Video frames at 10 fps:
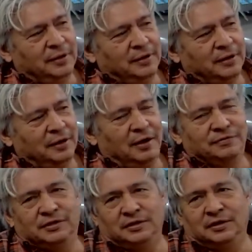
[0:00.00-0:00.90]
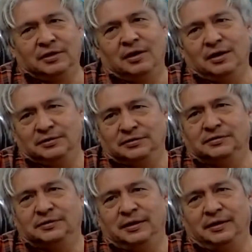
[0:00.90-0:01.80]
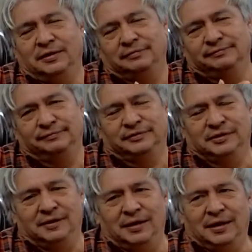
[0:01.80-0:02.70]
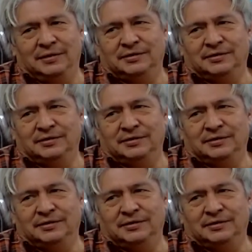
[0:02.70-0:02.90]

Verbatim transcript: can offset the cost. And yeah. Um, so I, I, just